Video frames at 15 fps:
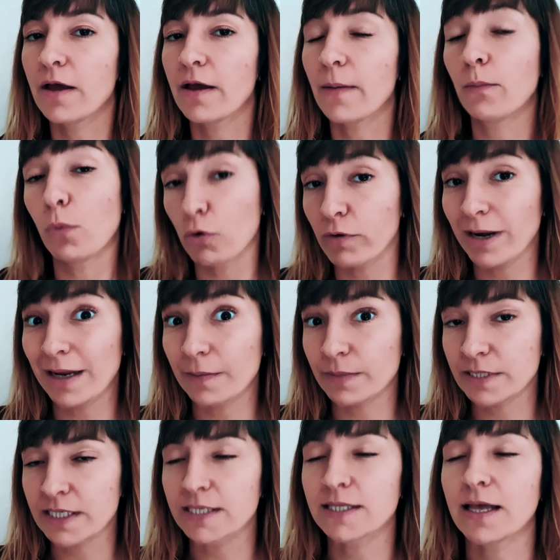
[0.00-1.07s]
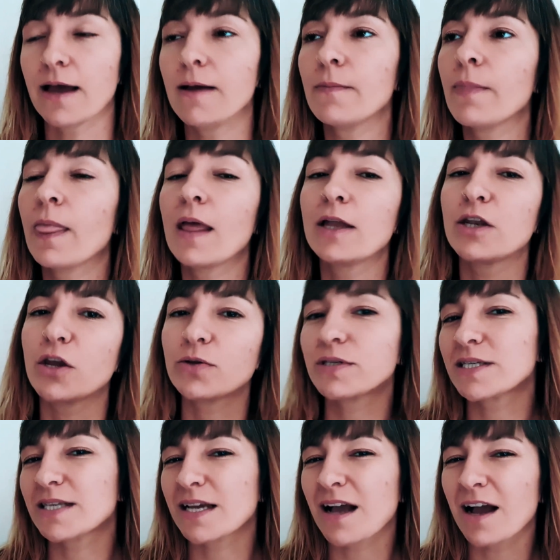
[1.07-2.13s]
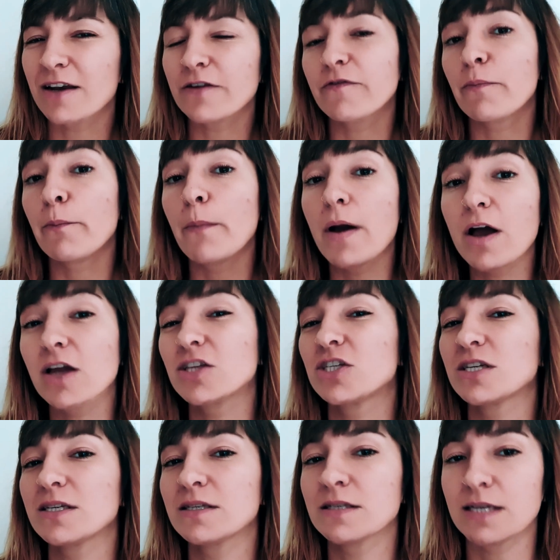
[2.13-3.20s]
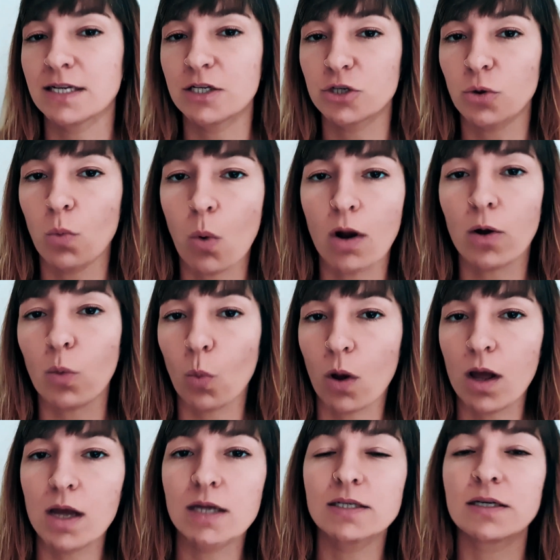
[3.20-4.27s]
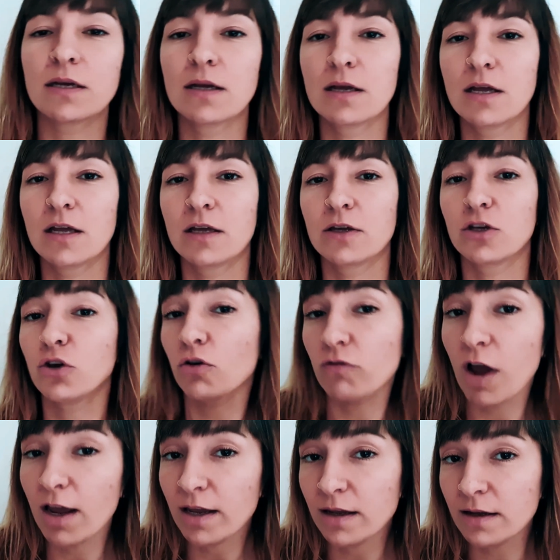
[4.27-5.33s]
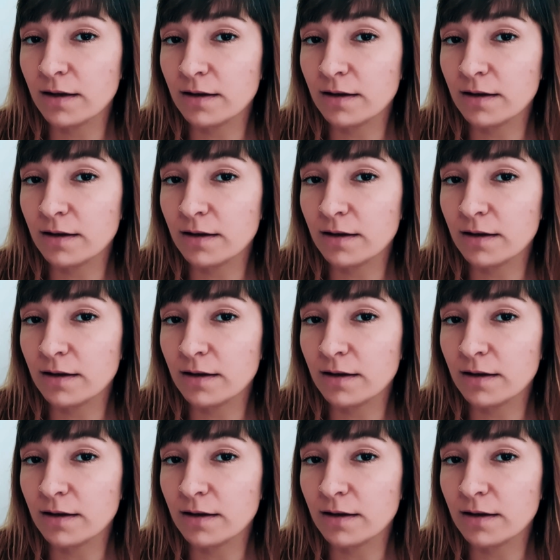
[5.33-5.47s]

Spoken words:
More ellipsis there. Notice it kind of merges into one word. You're right?